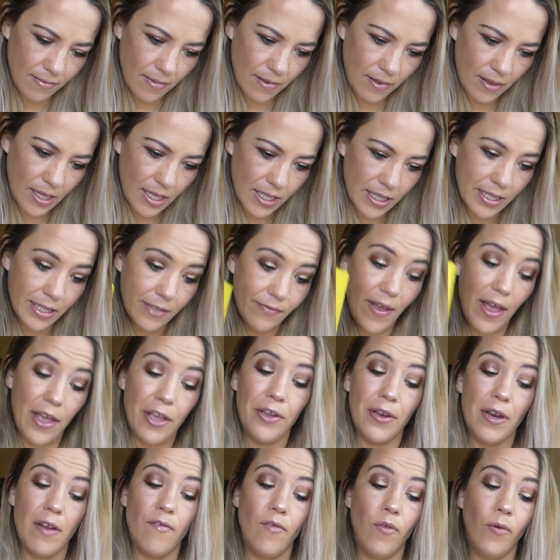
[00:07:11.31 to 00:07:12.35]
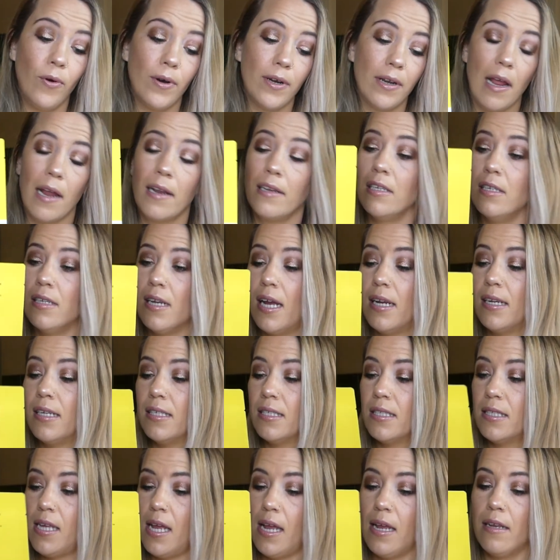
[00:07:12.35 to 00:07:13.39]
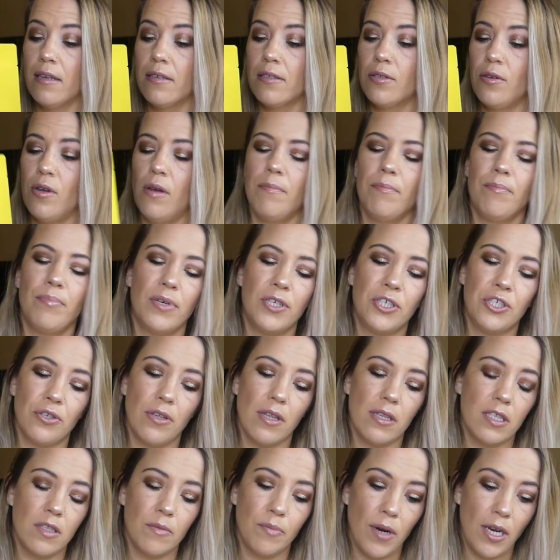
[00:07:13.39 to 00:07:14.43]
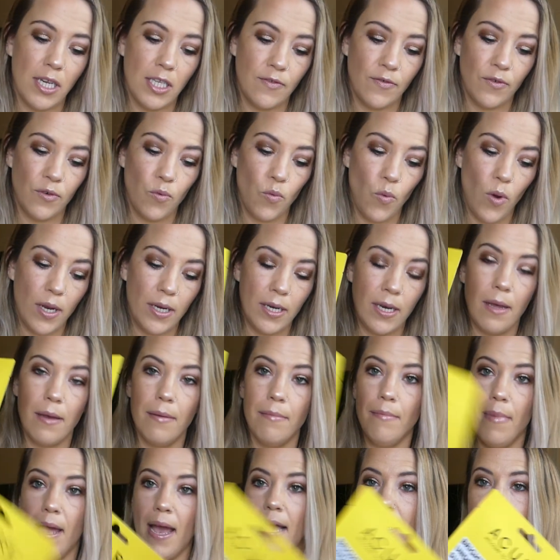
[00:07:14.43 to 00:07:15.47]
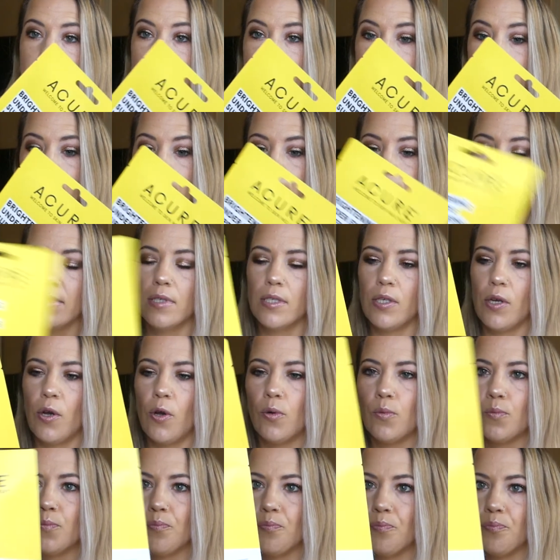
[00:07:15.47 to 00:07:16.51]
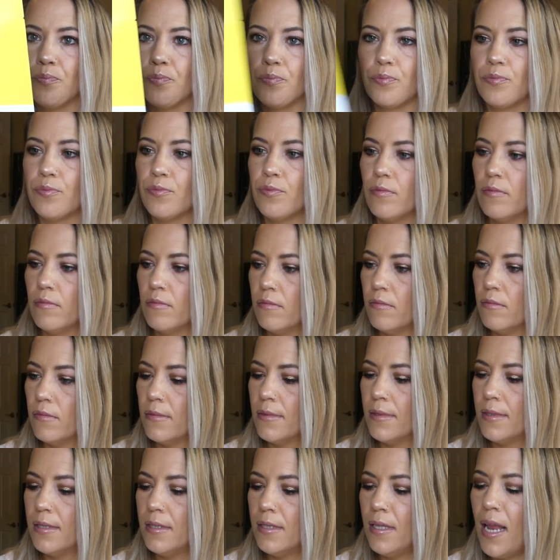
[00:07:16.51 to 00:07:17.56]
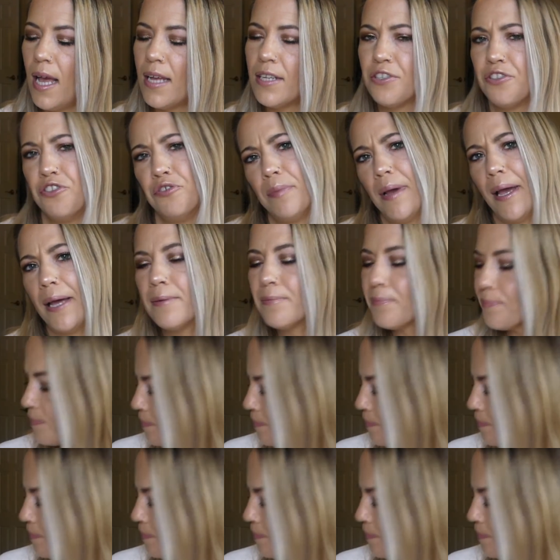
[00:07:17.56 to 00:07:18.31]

this is valued at $4.99 it's saying, so I'm pretty sure that's the price for one mask, so not too bad.